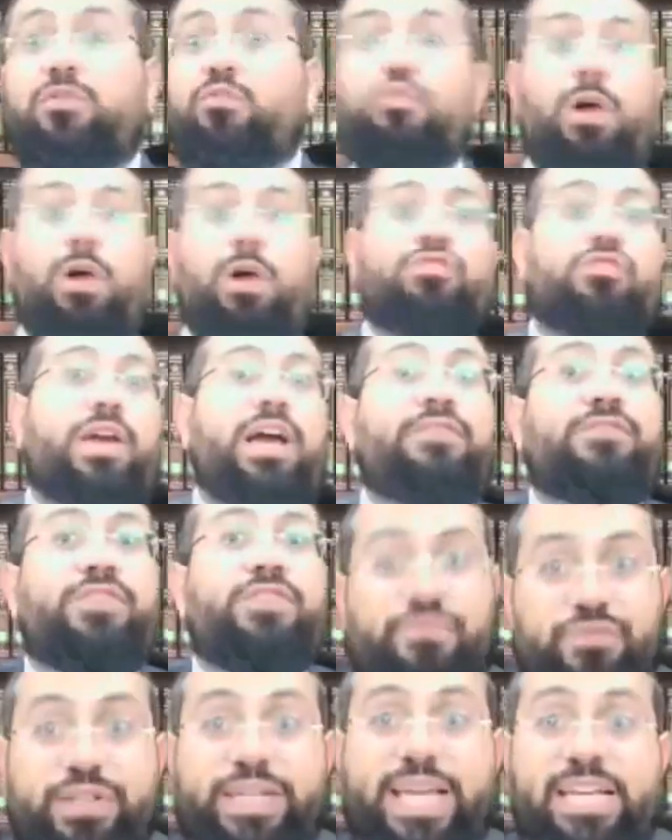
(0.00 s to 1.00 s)
them, why do you have
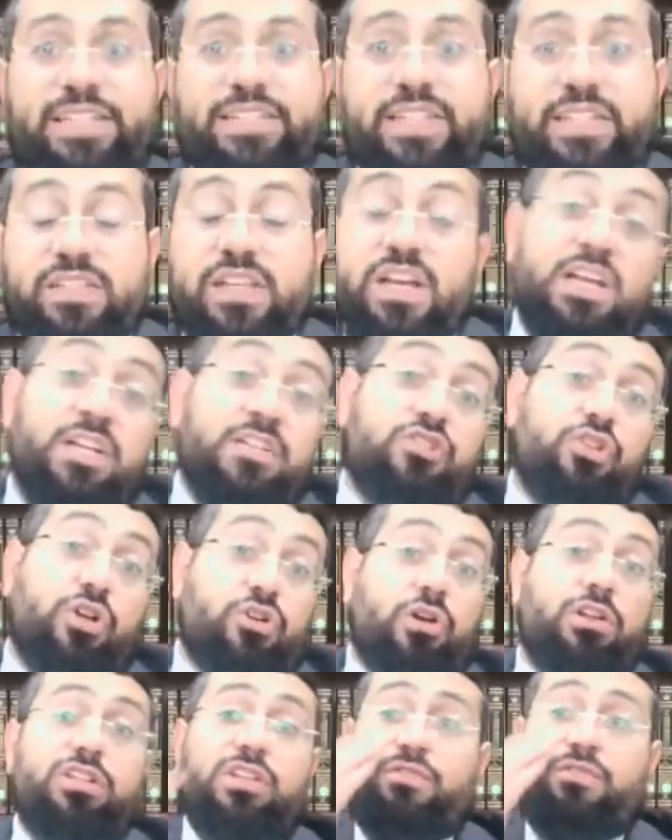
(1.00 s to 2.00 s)
different cases? So
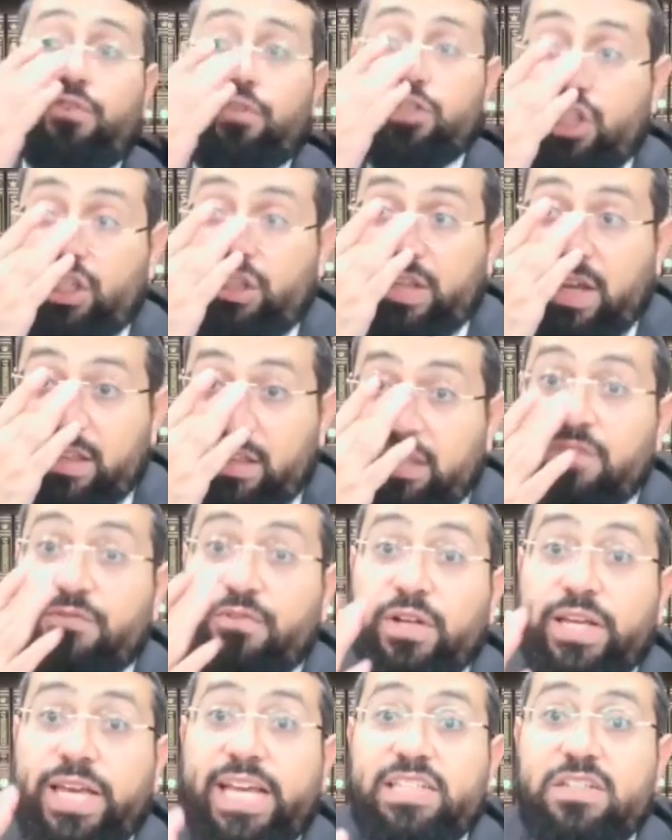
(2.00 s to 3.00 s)
according to the first Shita, the
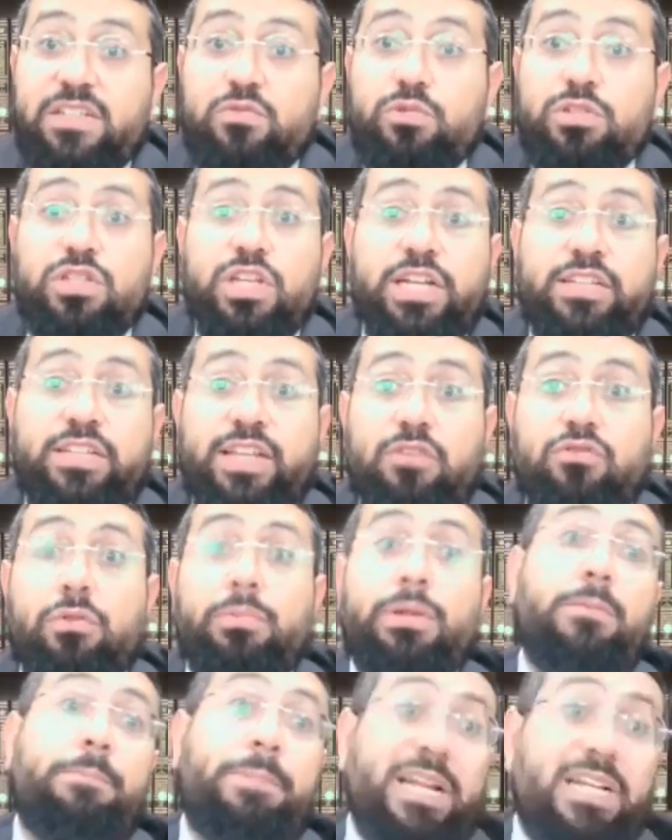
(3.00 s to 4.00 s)
different cases was going to tell you
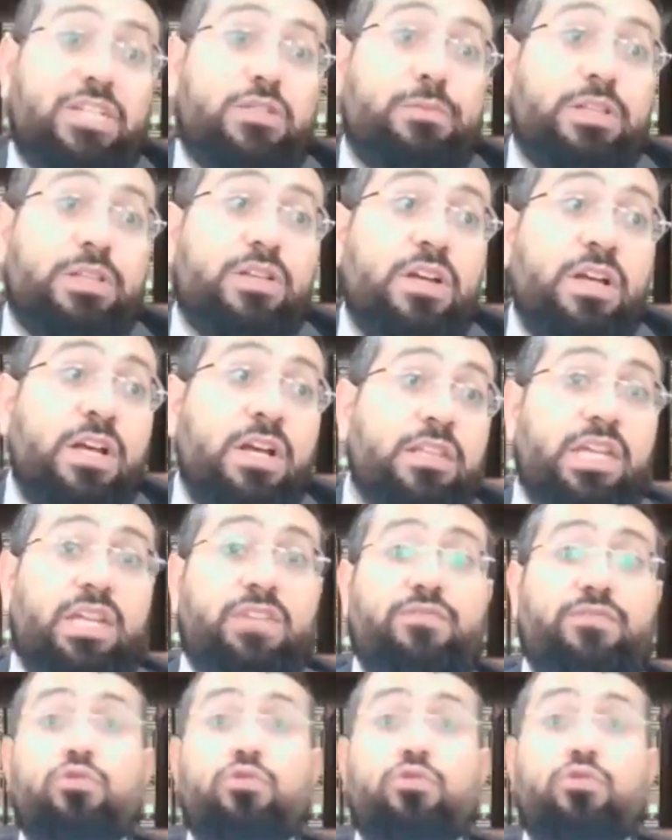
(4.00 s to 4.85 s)
about the punishment. That